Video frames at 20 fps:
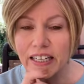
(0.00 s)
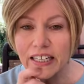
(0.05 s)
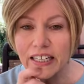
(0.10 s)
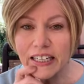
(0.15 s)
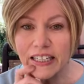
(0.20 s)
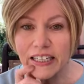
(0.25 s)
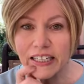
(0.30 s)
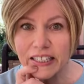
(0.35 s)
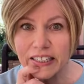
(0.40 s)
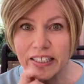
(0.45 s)

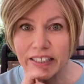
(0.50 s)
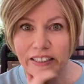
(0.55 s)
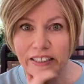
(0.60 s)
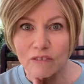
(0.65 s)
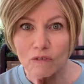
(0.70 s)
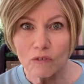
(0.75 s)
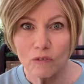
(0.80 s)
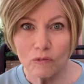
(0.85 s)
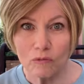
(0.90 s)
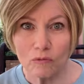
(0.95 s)
I
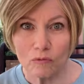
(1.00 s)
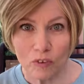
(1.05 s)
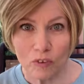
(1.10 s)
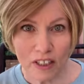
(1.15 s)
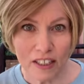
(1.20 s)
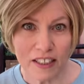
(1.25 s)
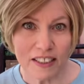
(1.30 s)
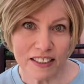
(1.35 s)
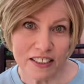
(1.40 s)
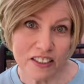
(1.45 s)

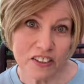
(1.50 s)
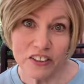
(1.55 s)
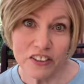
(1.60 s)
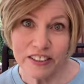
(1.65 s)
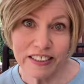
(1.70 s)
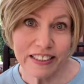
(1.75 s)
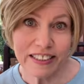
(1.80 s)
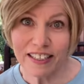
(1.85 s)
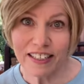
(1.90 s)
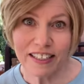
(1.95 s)
wanted to
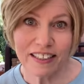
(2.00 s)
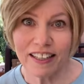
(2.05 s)
just see